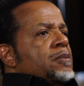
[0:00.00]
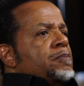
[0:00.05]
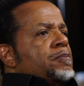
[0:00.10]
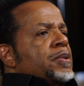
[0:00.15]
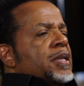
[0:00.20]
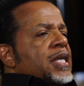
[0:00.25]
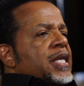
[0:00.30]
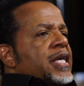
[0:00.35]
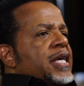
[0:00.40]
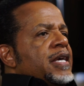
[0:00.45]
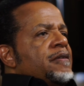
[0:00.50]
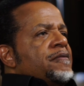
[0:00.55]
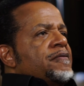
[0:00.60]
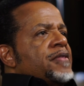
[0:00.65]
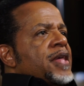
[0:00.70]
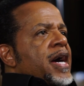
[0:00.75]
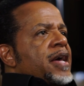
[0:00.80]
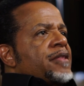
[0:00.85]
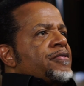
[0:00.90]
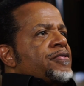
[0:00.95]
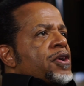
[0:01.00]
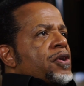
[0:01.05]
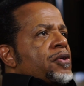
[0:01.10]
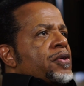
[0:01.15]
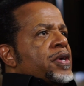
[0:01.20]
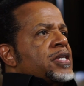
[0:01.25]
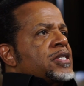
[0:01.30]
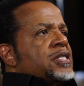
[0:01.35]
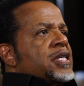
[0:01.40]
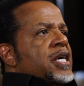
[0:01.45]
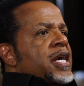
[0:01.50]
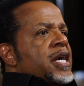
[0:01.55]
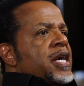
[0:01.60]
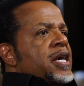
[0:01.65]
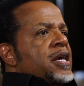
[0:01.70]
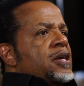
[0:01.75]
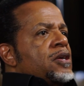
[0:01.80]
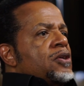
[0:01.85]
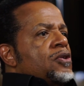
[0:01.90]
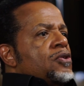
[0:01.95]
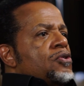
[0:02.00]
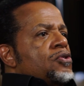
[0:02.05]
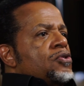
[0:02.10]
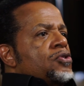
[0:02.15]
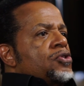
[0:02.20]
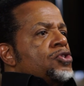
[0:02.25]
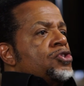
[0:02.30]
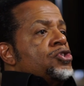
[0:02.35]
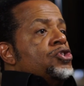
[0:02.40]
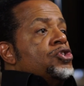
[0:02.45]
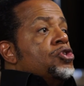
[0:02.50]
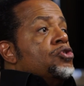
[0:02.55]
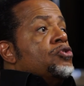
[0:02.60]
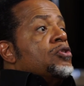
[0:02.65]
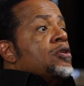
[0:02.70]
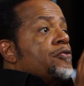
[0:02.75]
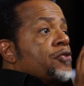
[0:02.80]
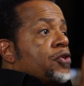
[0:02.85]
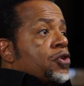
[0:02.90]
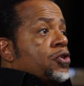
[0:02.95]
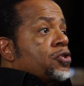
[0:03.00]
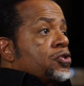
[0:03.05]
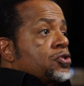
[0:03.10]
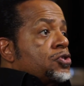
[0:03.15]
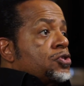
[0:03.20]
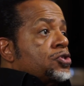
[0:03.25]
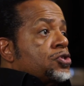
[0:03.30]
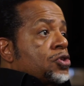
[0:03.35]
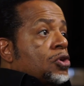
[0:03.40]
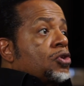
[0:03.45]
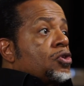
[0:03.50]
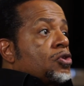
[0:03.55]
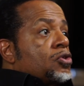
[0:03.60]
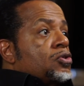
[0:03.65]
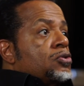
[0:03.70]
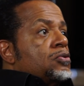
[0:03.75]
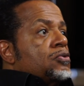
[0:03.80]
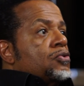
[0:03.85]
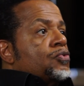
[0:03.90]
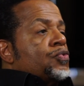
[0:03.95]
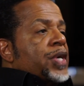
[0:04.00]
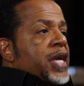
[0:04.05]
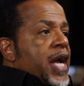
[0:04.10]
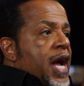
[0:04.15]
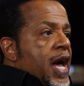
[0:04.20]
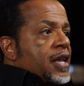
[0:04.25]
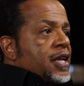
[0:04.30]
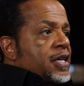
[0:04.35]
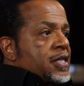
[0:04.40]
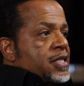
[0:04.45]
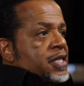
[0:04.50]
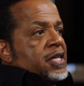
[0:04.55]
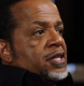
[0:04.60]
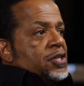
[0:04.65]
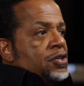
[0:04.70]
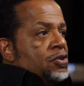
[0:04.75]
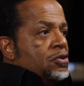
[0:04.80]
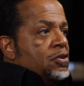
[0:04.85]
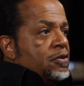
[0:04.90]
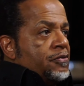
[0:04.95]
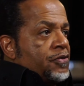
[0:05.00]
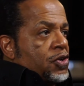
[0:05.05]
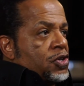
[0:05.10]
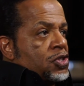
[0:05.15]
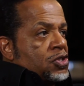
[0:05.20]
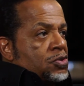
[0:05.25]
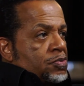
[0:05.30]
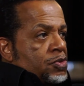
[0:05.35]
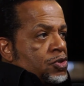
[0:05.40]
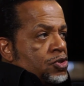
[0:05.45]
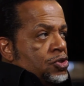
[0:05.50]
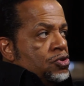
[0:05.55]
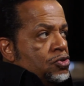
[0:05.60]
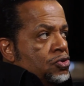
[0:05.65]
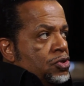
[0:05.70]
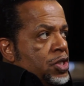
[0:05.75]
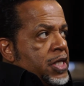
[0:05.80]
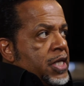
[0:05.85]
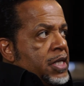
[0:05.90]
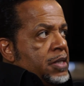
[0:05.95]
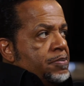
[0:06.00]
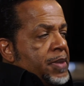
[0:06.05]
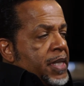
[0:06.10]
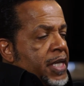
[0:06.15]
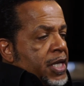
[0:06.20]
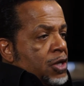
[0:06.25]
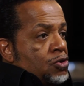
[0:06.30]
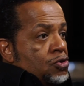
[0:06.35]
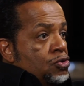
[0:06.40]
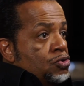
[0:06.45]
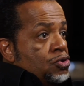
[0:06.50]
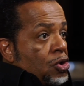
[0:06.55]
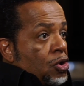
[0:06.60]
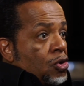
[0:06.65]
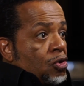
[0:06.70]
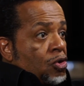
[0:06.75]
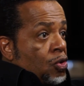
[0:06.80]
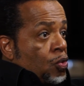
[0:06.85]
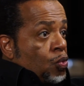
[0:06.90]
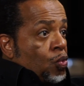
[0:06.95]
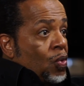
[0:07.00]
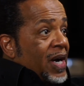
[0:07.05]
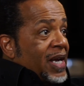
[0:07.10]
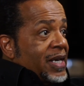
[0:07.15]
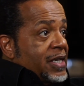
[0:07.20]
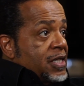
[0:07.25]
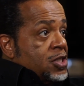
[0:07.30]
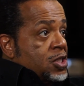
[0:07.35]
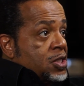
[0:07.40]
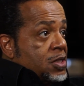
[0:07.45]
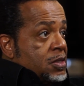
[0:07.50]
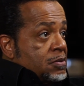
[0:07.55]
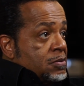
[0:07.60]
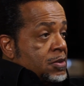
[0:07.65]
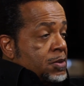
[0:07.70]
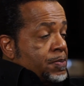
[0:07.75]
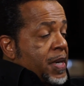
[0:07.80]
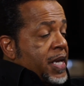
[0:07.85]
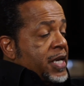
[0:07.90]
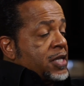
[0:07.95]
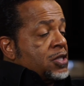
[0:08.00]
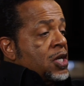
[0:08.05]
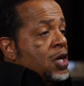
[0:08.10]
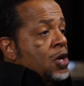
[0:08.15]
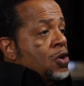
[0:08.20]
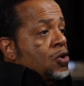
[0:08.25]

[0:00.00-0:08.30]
believe that there is a universal reality, universe, uni, meaning uno, or one in Spanish,